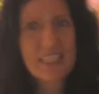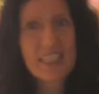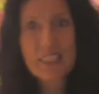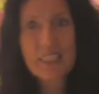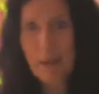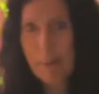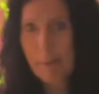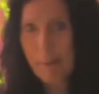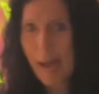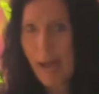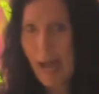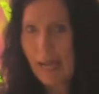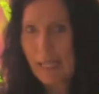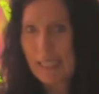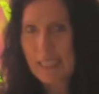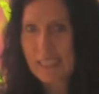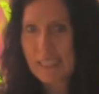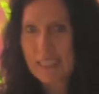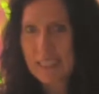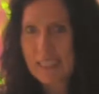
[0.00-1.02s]
sit back,
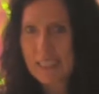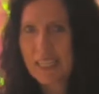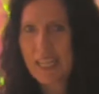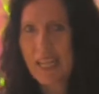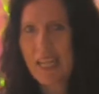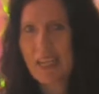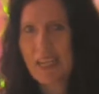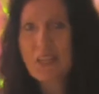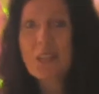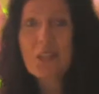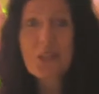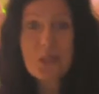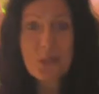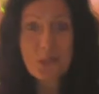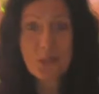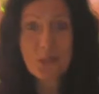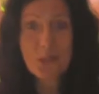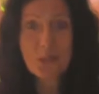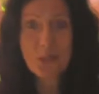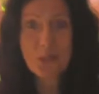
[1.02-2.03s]
and
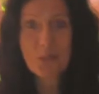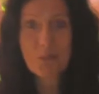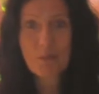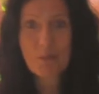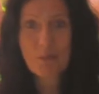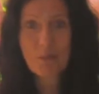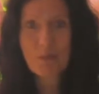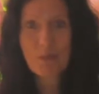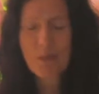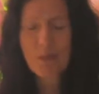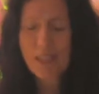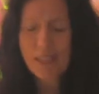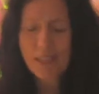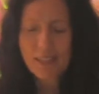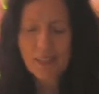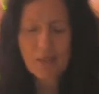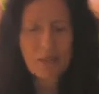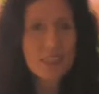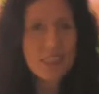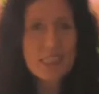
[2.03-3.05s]
choose.
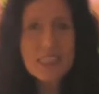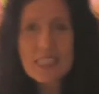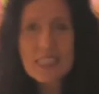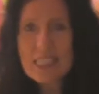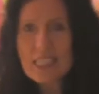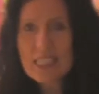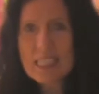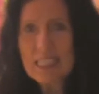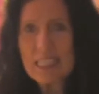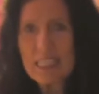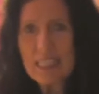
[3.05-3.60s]
Now, this is